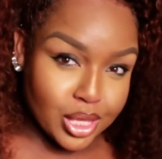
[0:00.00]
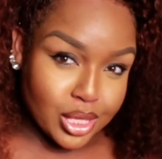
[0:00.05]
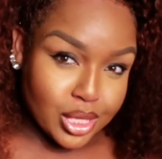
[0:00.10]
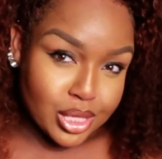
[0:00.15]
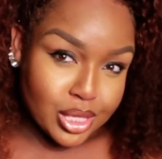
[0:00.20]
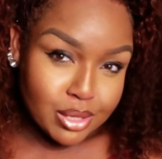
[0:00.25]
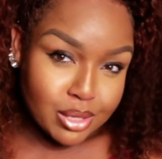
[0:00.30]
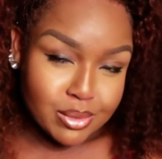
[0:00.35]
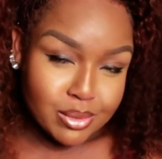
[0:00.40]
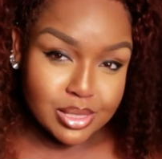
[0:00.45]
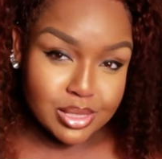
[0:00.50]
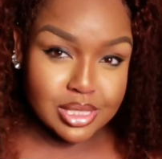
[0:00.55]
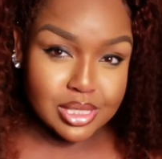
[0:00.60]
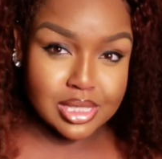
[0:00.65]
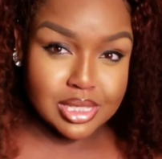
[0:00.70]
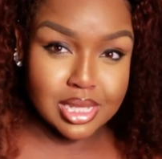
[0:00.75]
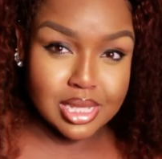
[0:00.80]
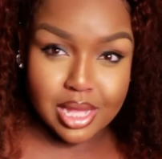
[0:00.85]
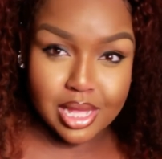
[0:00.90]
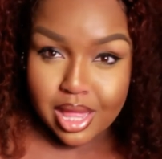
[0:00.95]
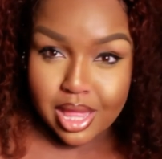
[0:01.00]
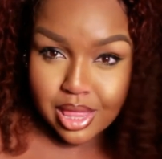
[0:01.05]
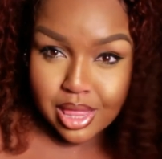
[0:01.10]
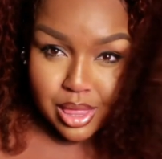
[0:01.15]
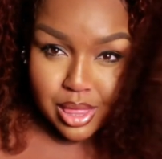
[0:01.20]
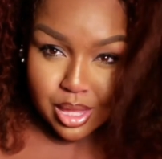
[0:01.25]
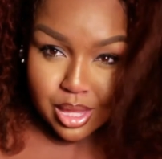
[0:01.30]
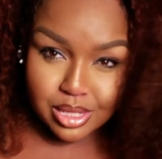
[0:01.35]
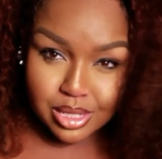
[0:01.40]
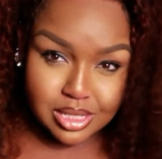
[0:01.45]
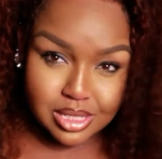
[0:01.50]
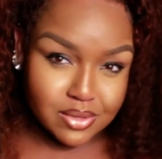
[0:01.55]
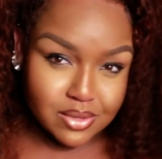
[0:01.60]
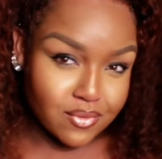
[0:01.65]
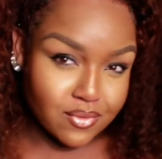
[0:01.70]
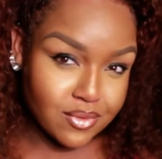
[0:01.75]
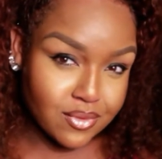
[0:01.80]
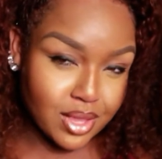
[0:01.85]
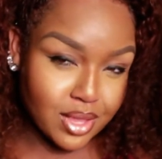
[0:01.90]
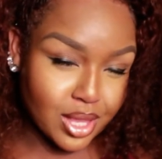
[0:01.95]
used to this
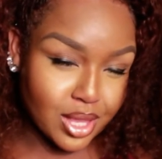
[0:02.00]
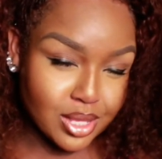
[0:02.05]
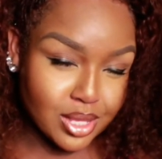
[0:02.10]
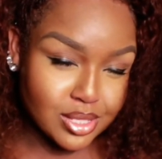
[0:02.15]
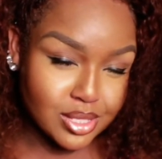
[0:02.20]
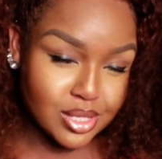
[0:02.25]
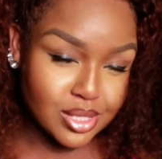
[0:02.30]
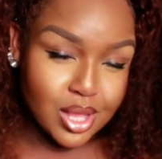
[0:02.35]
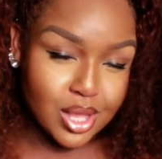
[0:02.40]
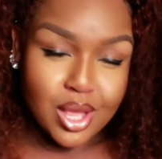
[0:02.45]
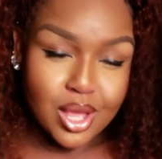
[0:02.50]
face.